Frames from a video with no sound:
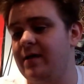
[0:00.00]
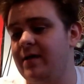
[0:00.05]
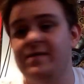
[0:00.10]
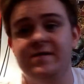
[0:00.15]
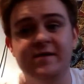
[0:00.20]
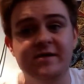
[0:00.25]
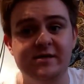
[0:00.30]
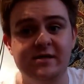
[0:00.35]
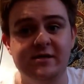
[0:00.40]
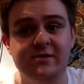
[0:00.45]

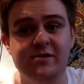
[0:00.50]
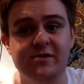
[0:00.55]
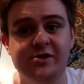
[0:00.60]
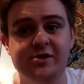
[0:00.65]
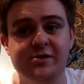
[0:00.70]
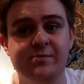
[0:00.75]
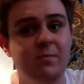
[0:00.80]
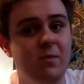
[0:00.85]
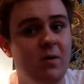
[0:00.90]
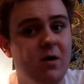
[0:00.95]
This is
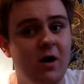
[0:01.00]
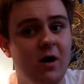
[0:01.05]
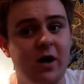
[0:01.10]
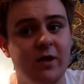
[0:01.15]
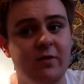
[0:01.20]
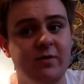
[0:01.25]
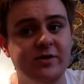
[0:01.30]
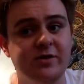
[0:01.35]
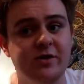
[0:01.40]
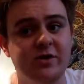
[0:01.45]
Christian,
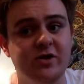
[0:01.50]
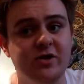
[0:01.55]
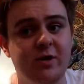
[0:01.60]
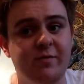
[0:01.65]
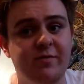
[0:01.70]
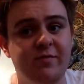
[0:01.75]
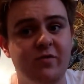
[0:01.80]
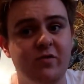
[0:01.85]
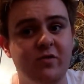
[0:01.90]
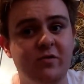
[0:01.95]
otherwise known as
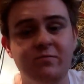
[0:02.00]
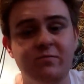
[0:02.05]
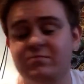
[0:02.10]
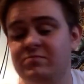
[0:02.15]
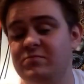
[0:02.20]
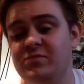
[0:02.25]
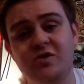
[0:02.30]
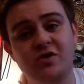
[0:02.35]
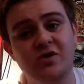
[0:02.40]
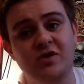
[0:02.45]
Hybrid Fork,
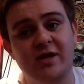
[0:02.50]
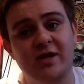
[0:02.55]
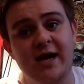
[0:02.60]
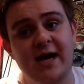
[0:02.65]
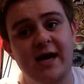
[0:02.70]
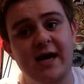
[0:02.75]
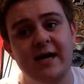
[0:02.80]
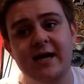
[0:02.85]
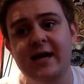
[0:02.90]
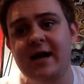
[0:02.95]

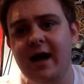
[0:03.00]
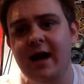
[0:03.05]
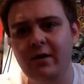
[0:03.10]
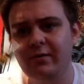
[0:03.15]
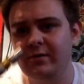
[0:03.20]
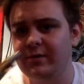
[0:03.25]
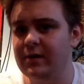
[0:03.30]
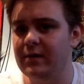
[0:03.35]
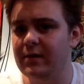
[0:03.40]
signing out.